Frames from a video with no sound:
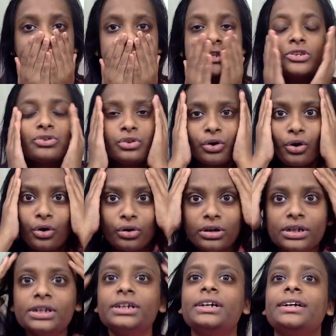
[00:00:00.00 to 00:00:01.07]
So
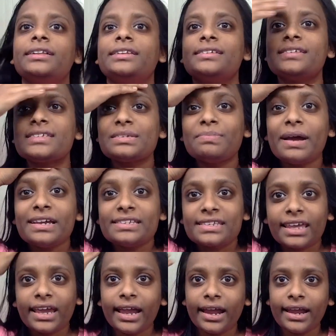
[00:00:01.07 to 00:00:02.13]
this is my
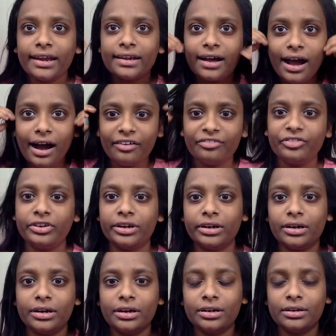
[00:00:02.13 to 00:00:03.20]
skin
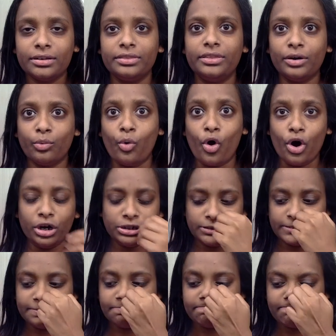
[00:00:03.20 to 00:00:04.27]
after the
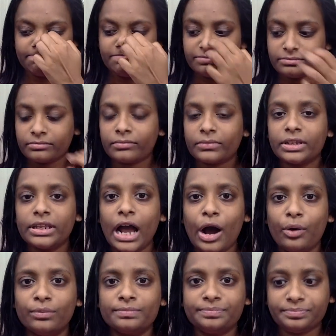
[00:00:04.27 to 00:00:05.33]
wash.
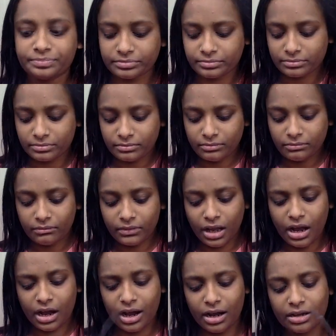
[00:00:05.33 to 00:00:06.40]
Now,
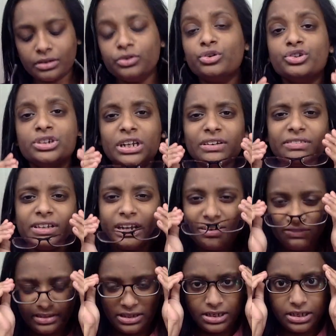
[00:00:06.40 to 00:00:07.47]
Uh, usually when I
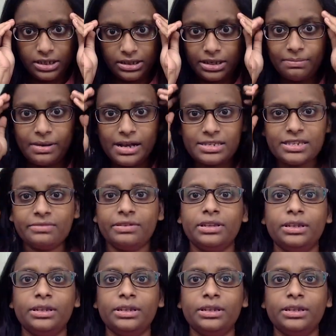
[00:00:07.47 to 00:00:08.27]
want in the mask